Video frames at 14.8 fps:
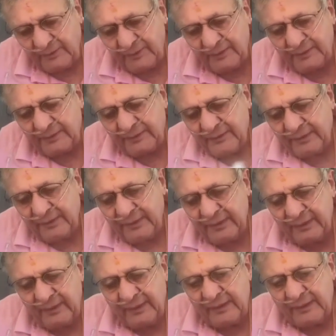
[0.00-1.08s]

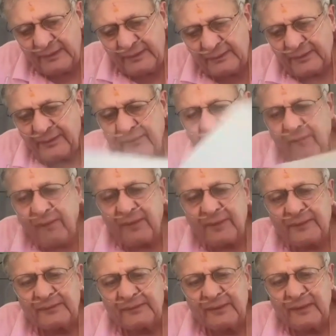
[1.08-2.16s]

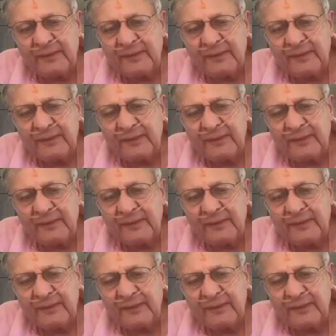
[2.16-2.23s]
[no speech]